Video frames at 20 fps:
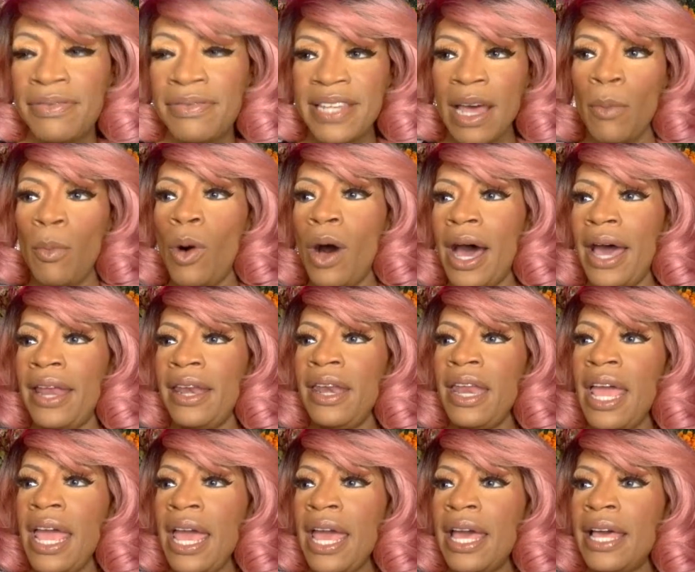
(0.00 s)
if
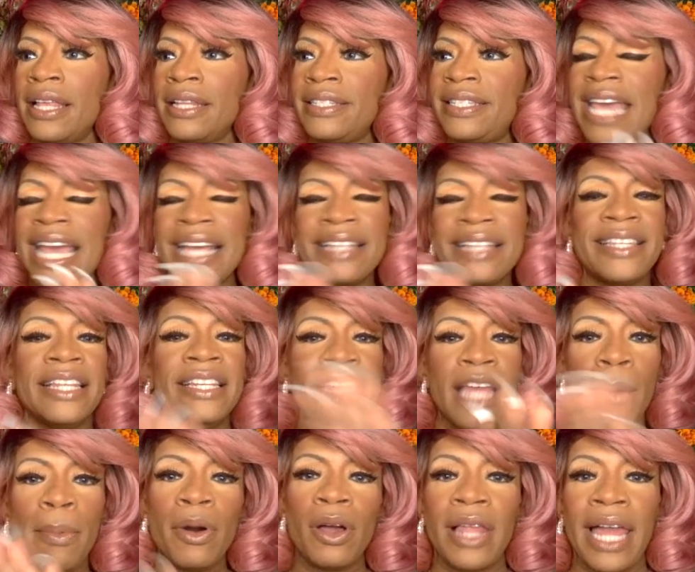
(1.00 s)
someone takes a
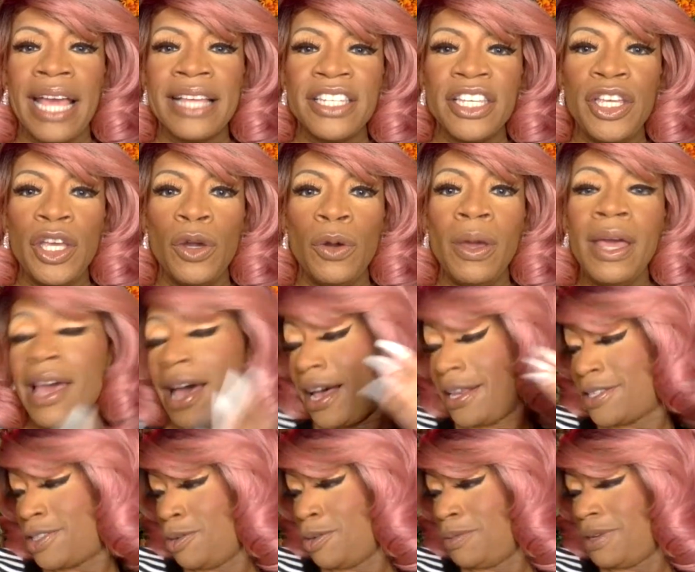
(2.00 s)
double glance at you,
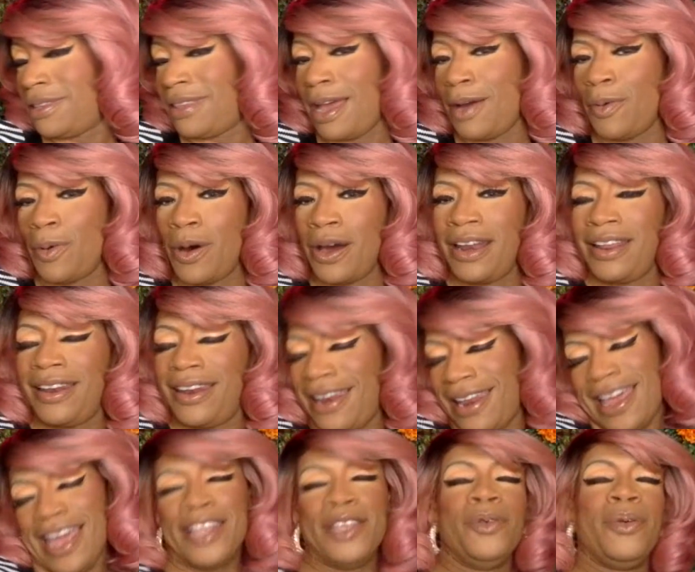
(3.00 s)
assume that they want
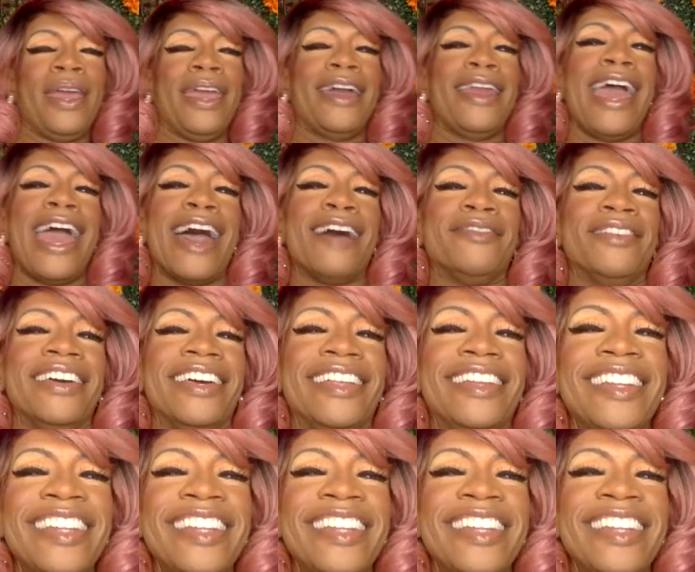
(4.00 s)
it and, you can't have